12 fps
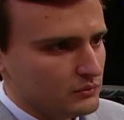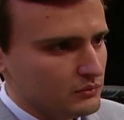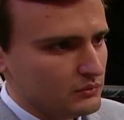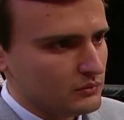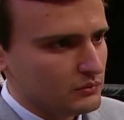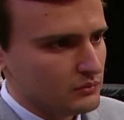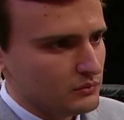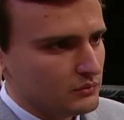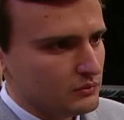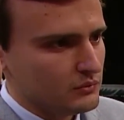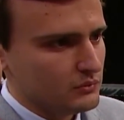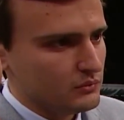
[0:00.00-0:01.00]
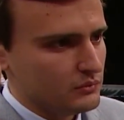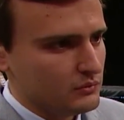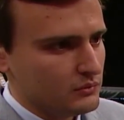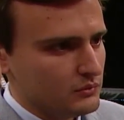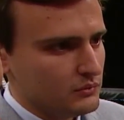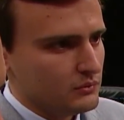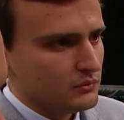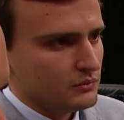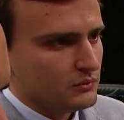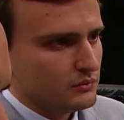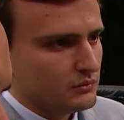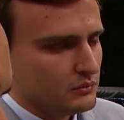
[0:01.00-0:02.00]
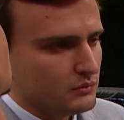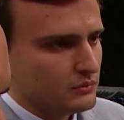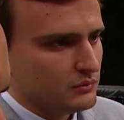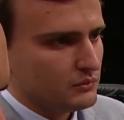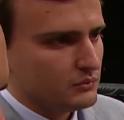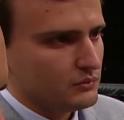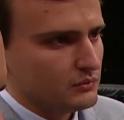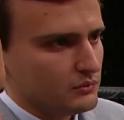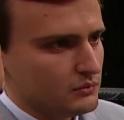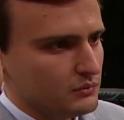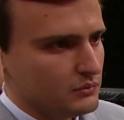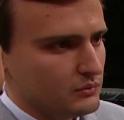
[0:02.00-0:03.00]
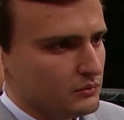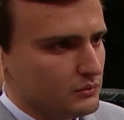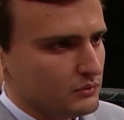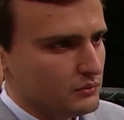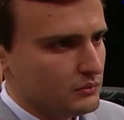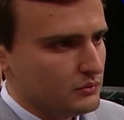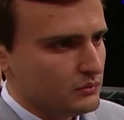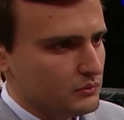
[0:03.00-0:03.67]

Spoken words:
This person isn't speaking.